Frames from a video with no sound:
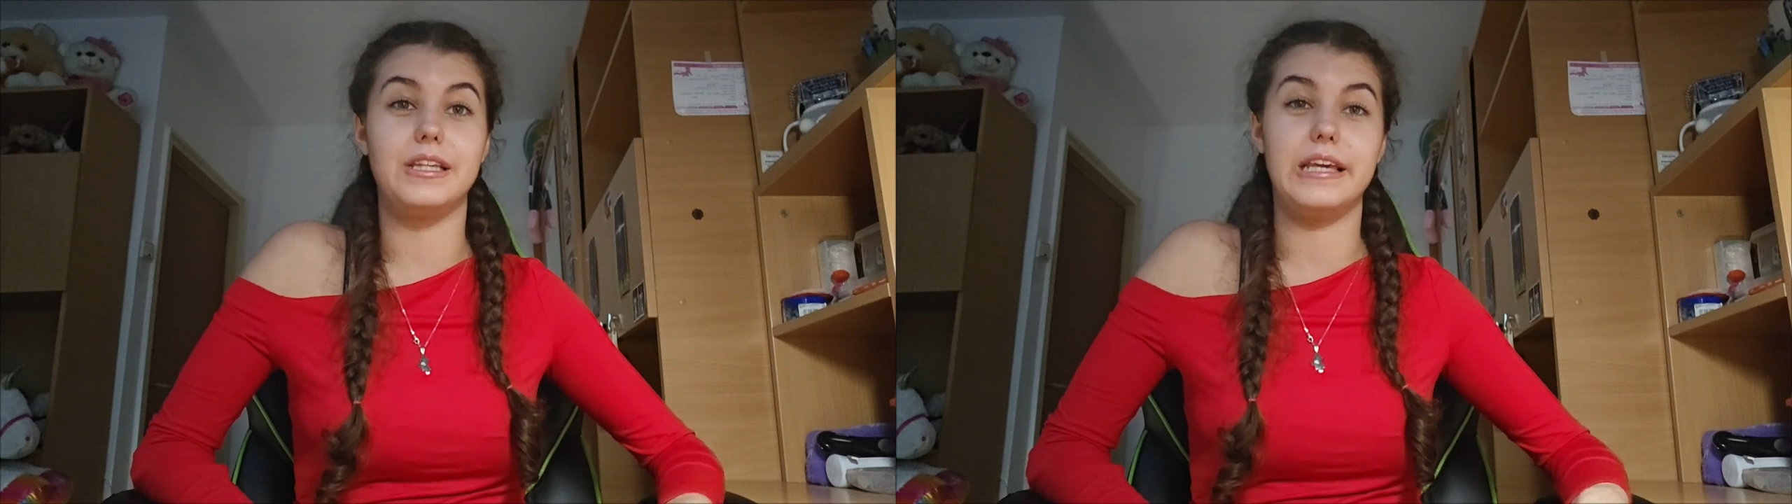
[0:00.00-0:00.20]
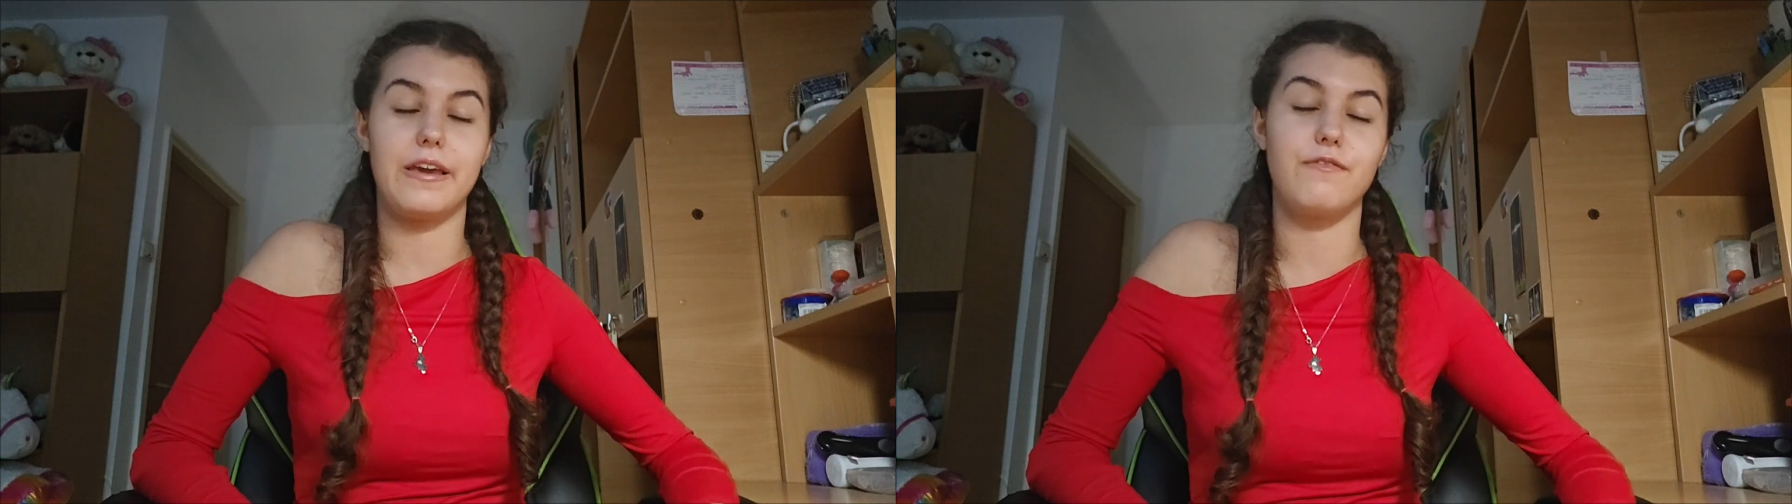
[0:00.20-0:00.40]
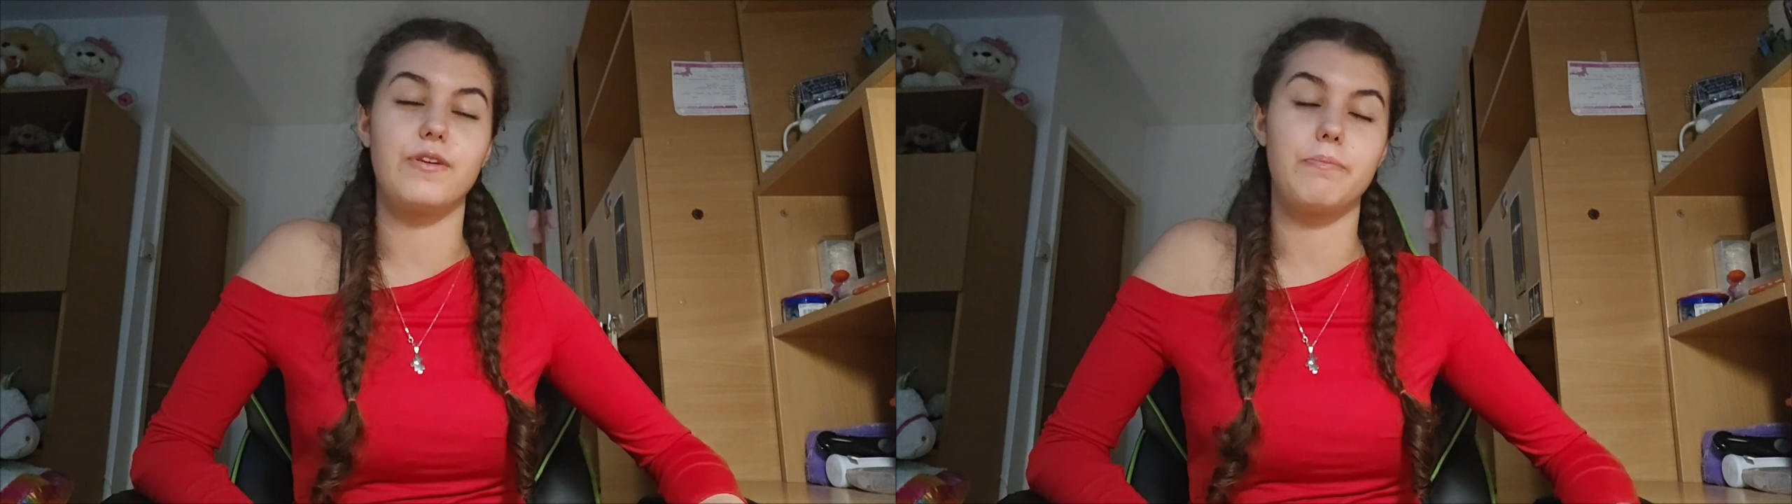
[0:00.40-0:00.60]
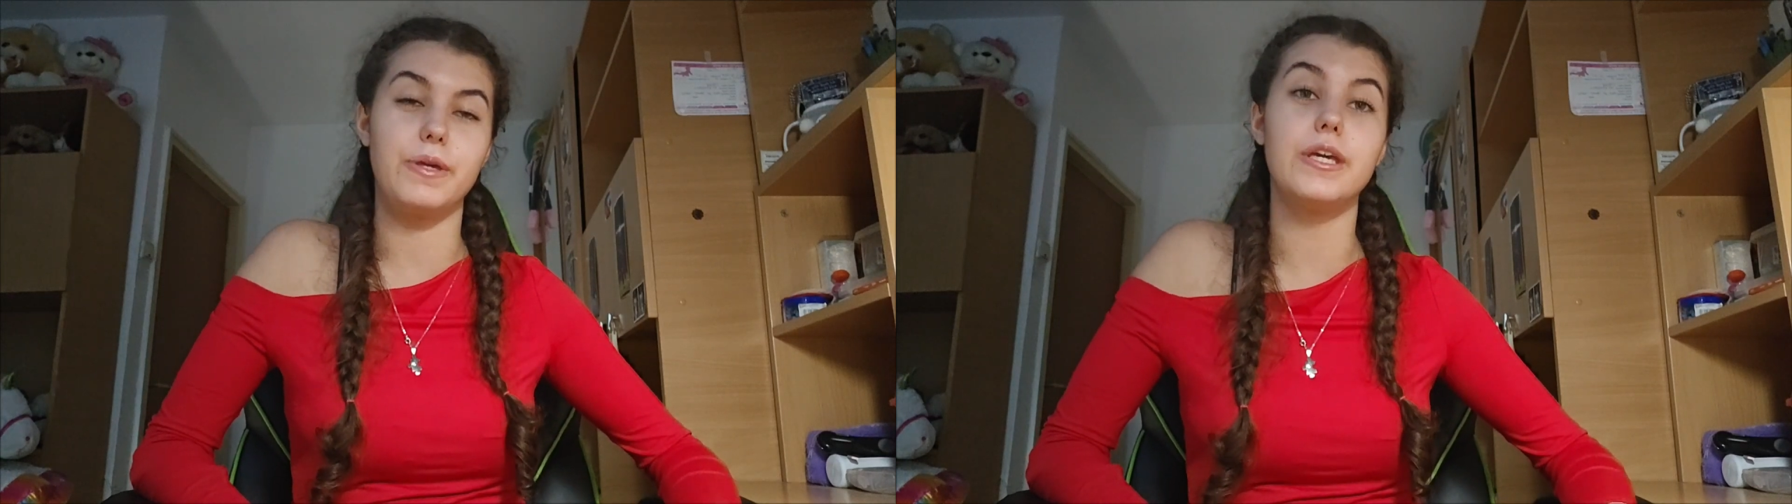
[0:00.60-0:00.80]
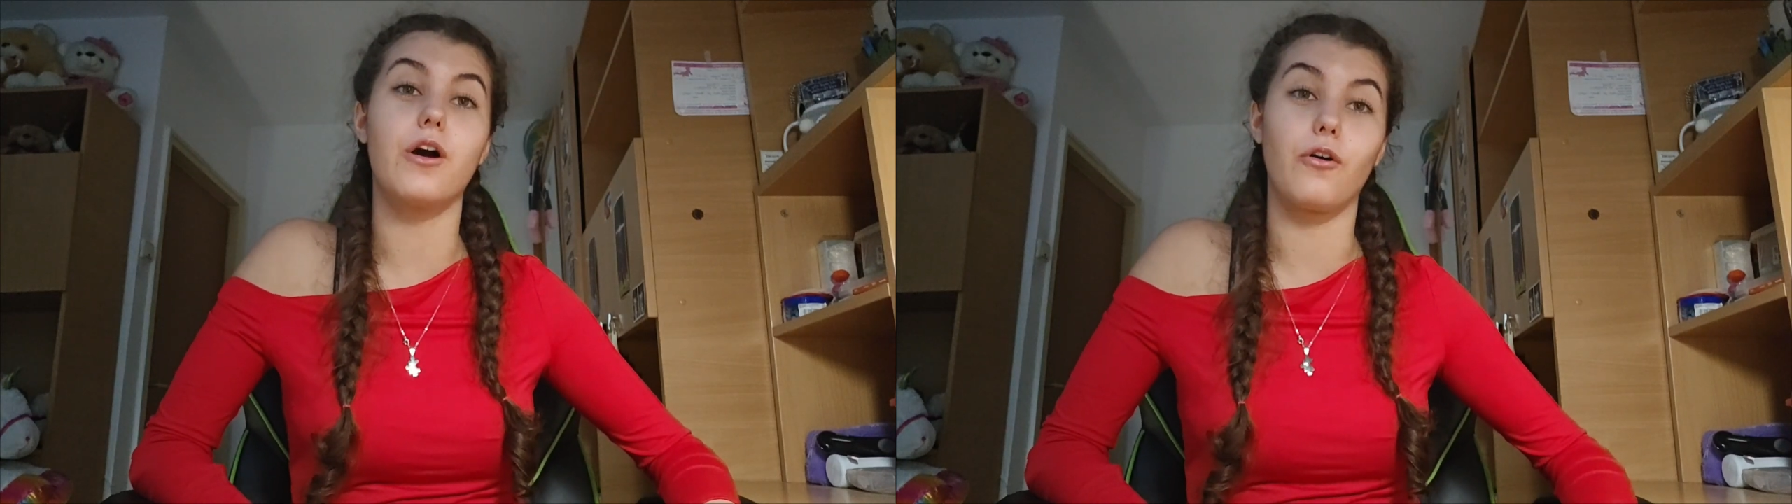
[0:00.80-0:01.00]
the
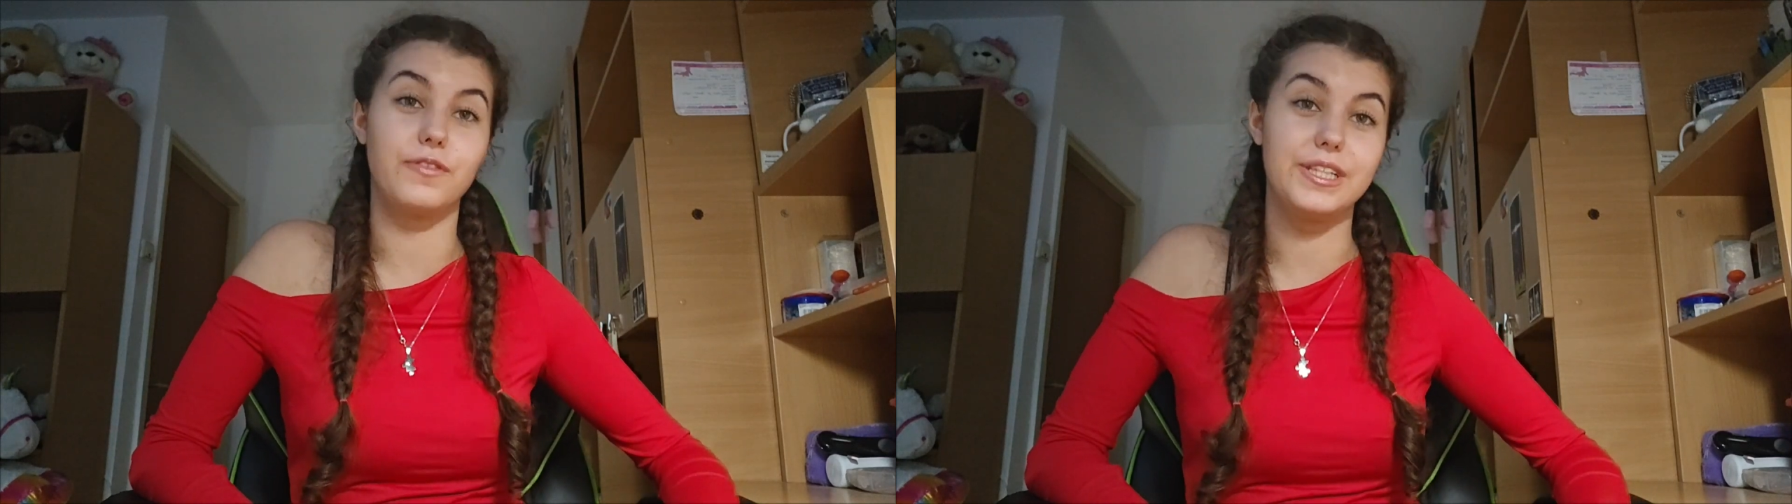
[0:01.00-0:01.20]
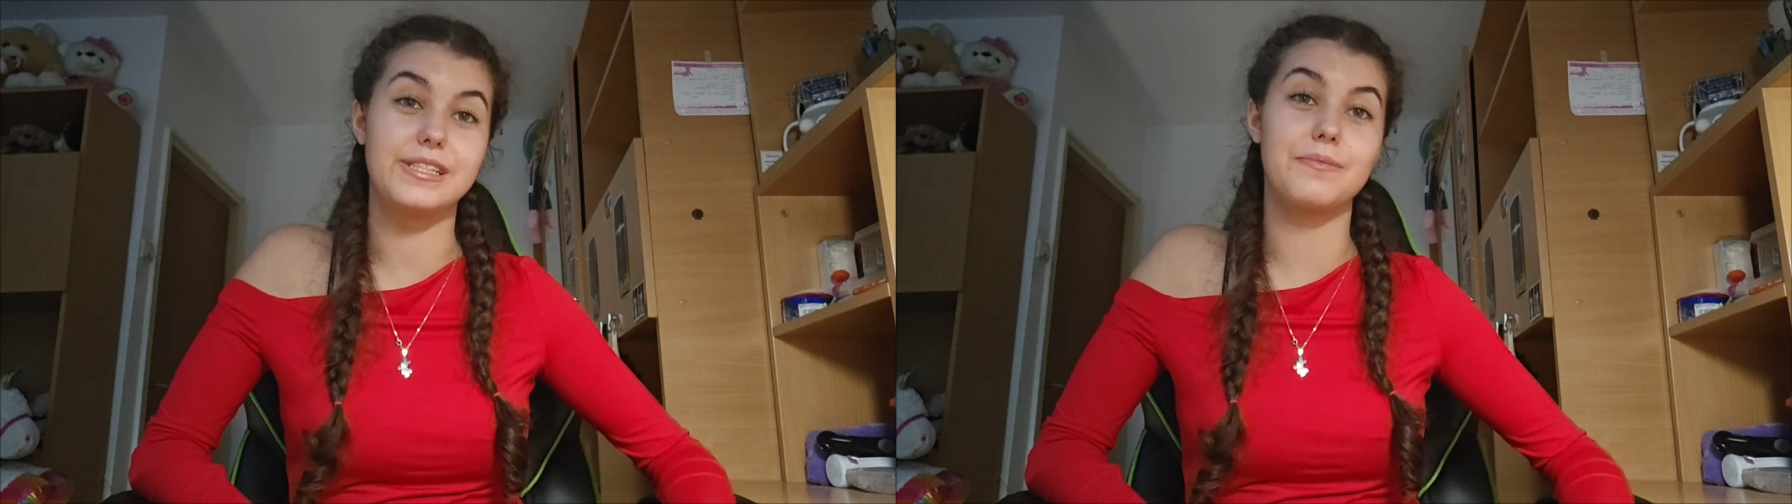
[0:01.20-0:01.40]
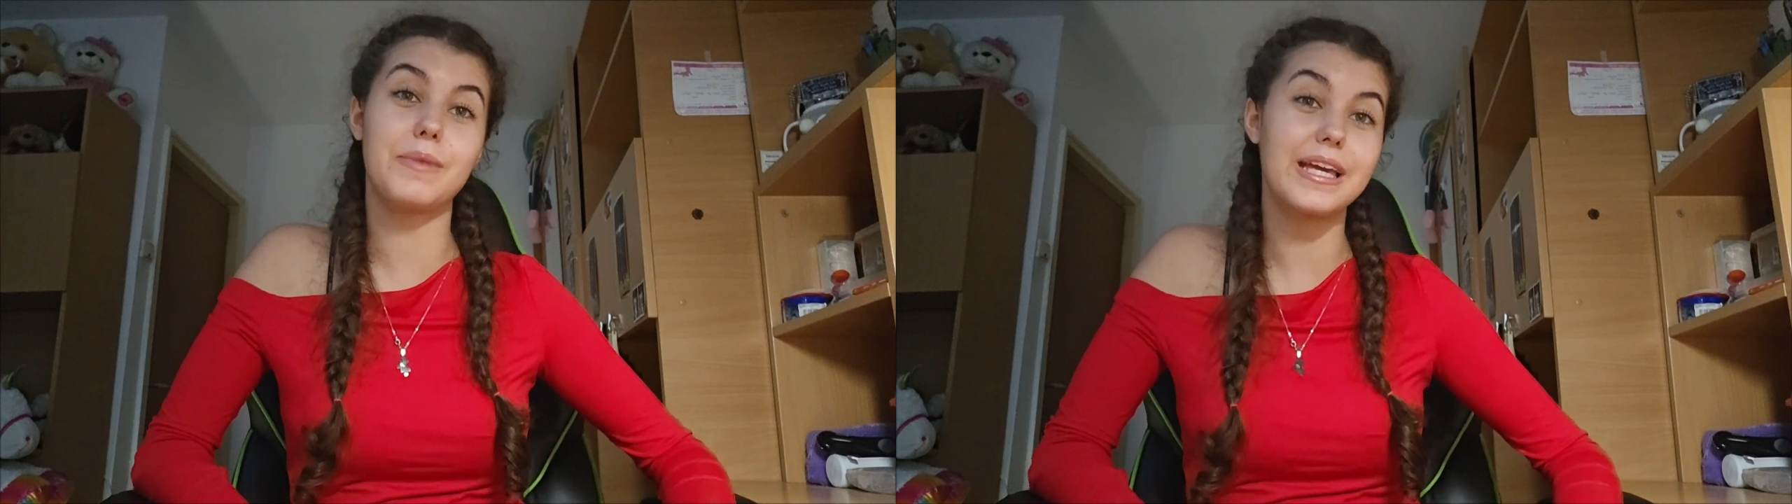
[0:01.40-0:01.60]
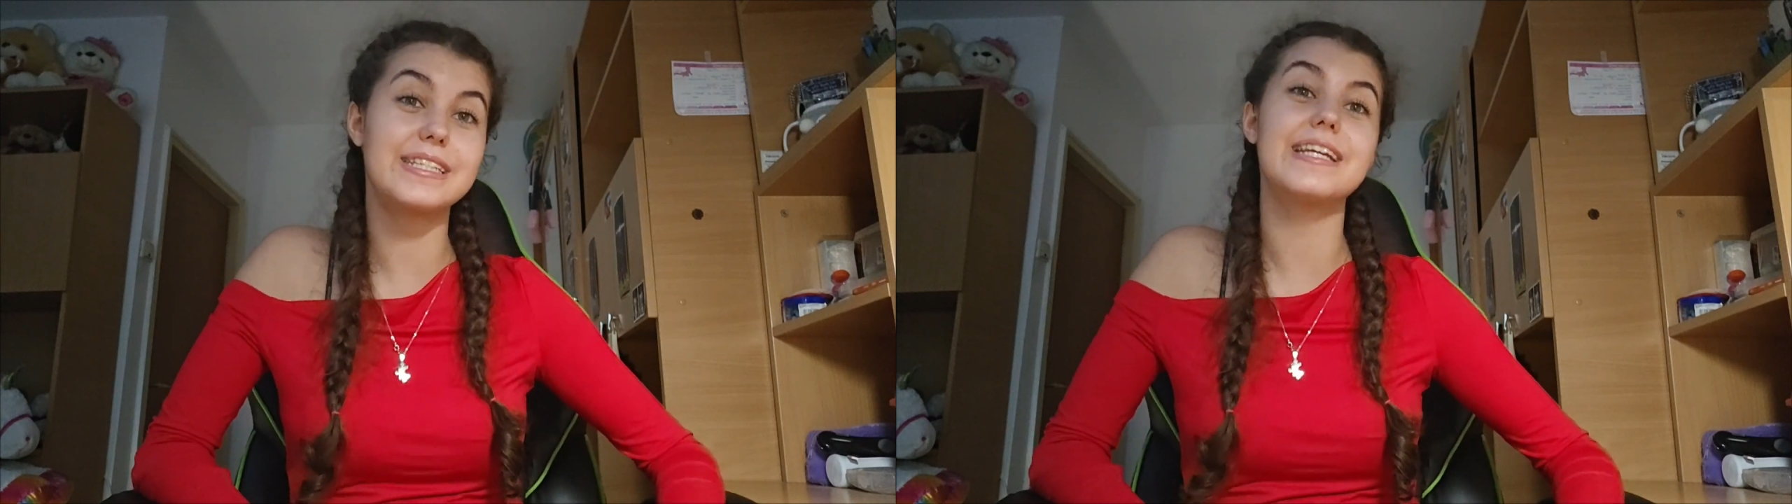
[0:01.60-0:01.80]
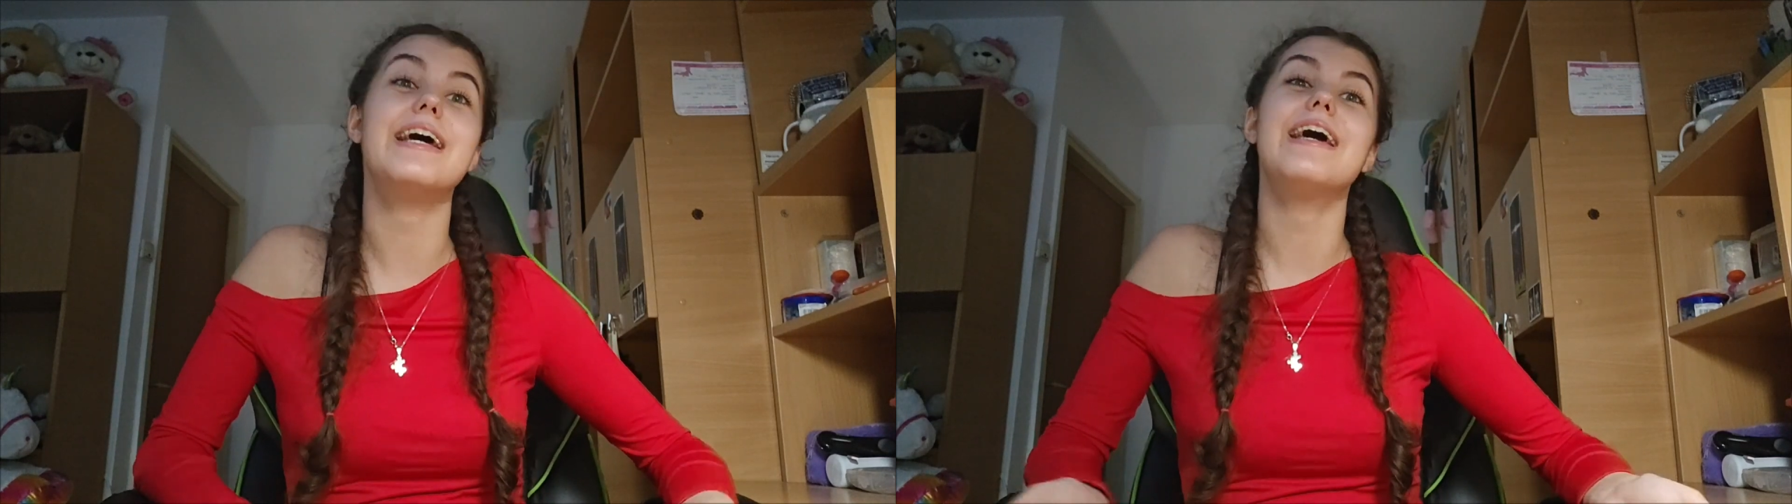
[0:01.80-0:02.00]
MVP of this
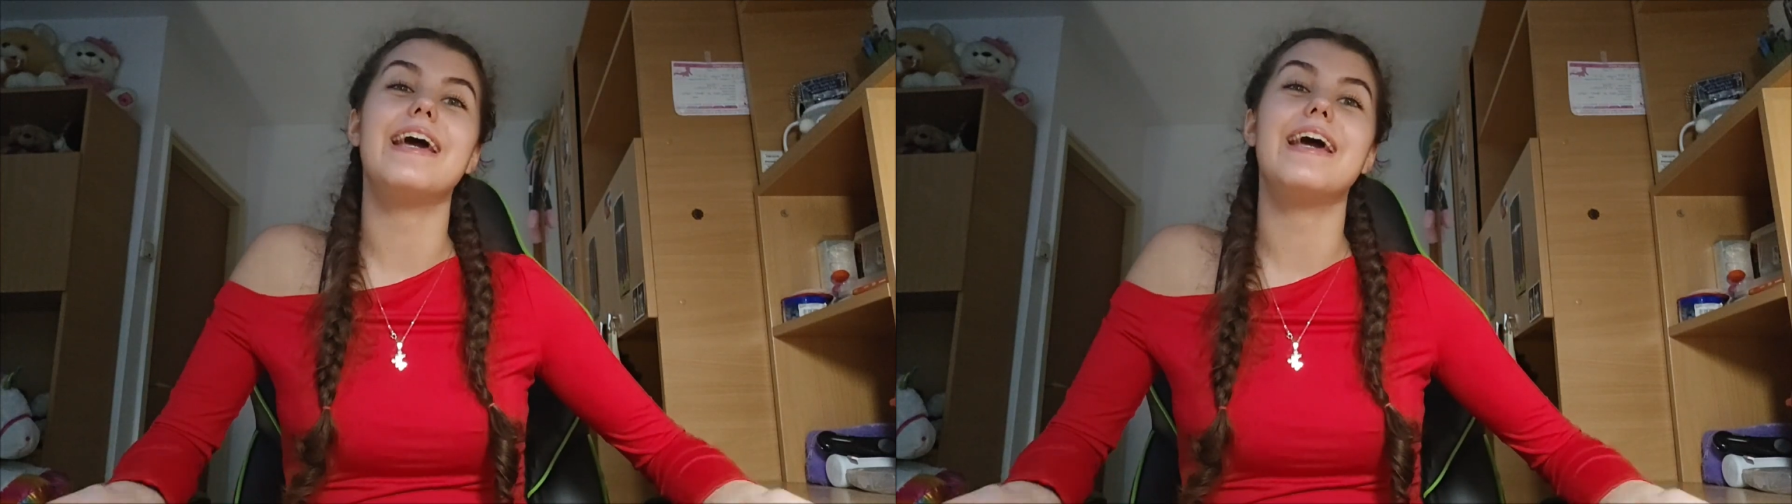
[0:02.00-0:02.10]
match.